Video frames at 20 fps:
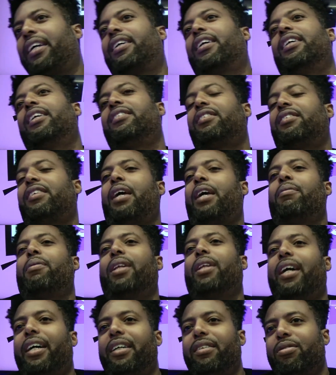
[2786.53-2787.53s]

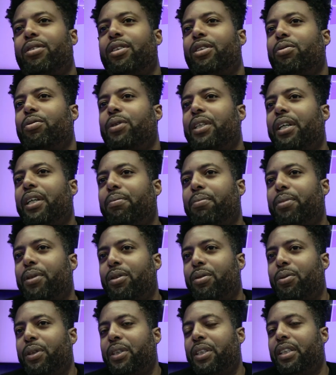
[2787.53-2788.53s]
stabilize once we get
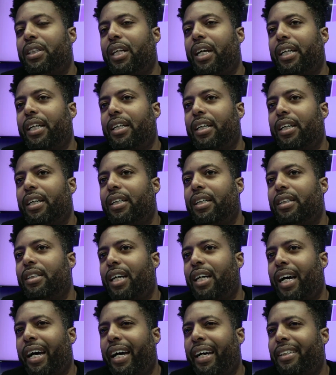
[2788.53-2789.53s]
between like
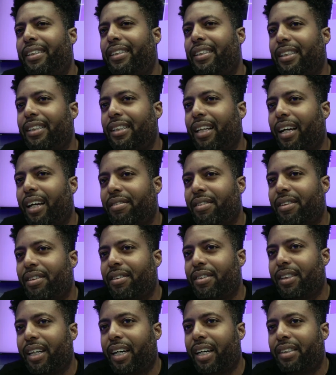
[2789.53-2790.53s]
9 and 11
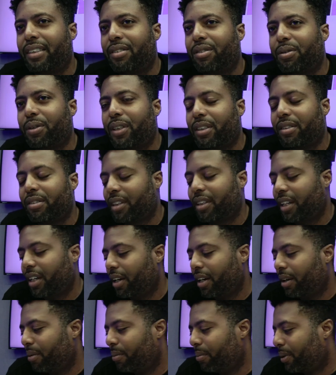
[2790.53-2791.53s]
or 9 and 12.
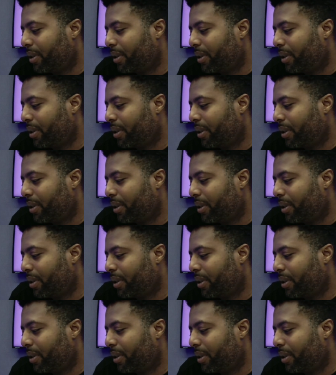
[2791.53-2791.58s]
But